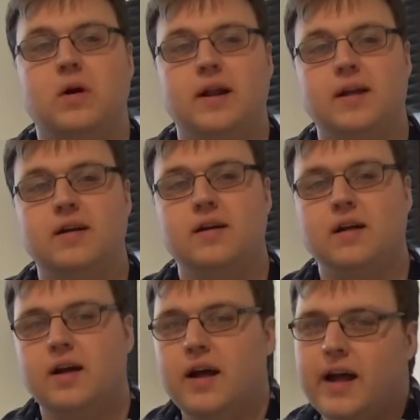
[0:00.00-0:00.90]
One
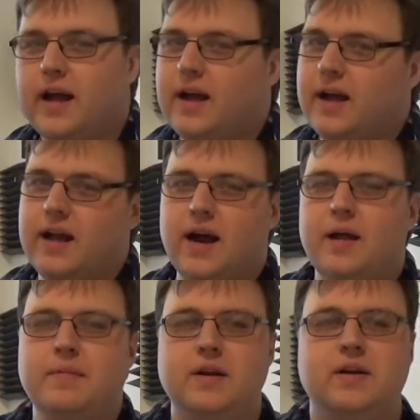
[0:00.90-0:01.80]
here, and
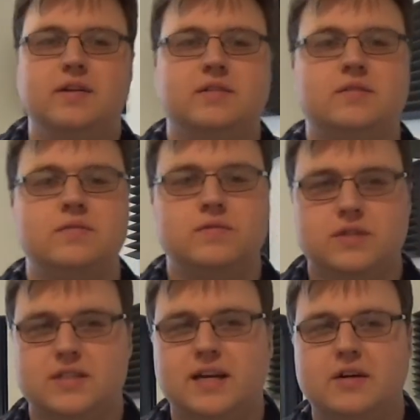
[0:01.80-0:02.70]
I'm here
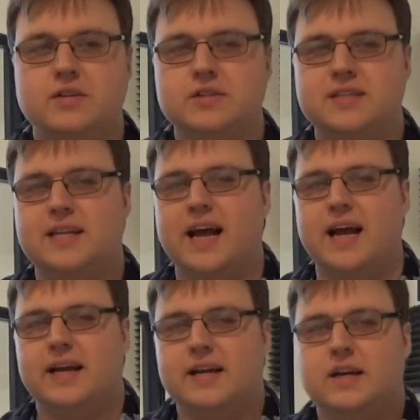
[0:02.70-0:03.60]
to tell you
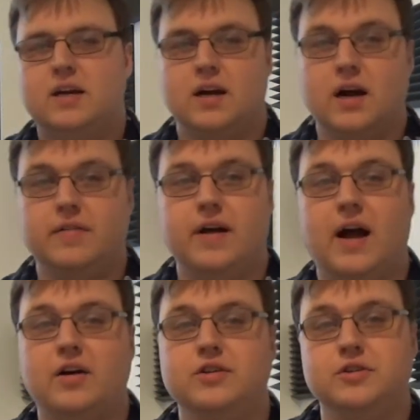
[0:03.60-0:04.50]
today of
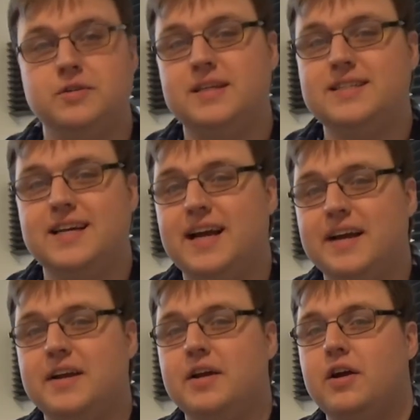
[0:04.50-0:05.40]
how you can
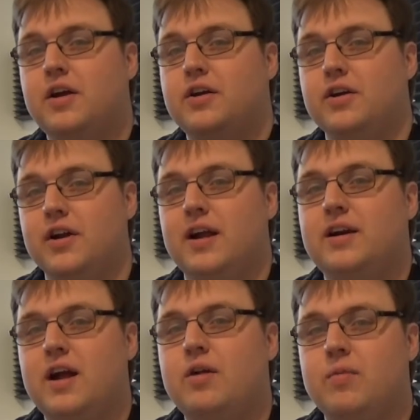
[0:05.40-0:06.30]
take your
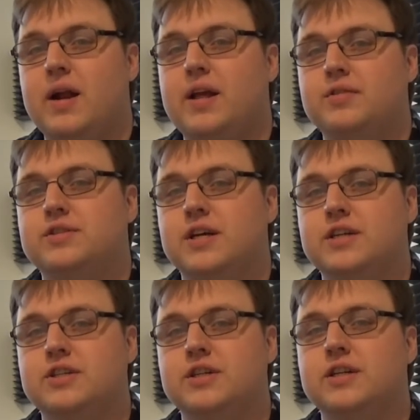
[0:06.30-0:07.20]
internet radio
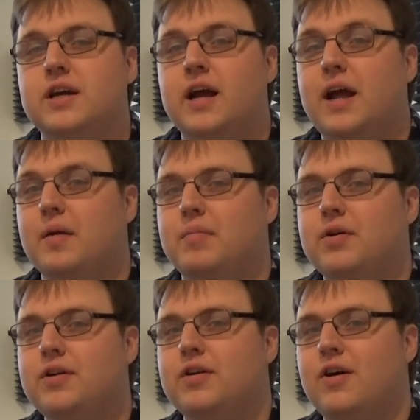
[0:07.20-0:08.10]
station and
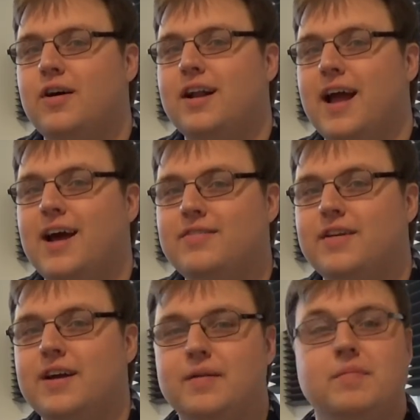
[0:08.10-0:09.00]
put it on
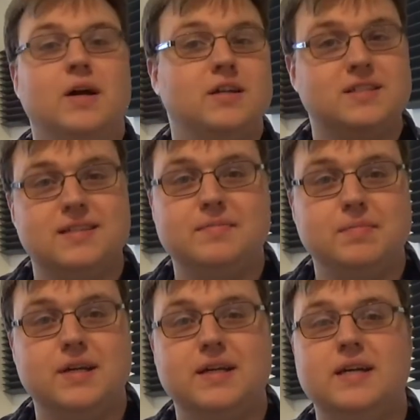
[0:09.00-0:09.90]
FM
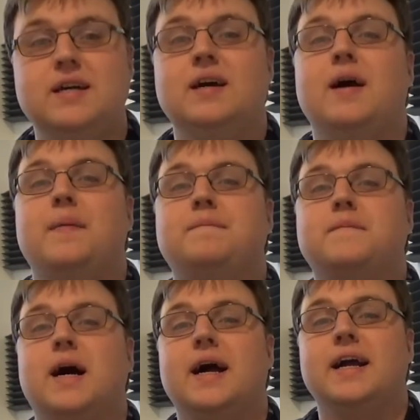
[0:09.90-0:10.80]
simply
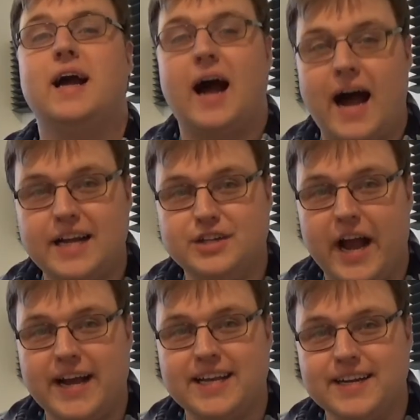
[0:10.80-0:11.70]
by
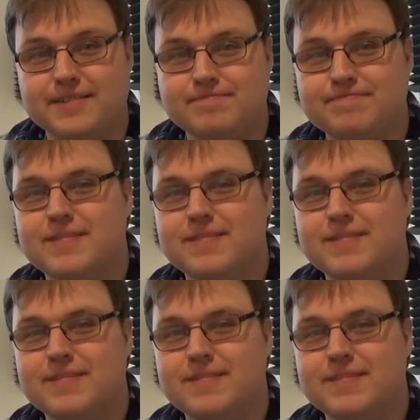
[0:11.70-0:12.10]
hijacking.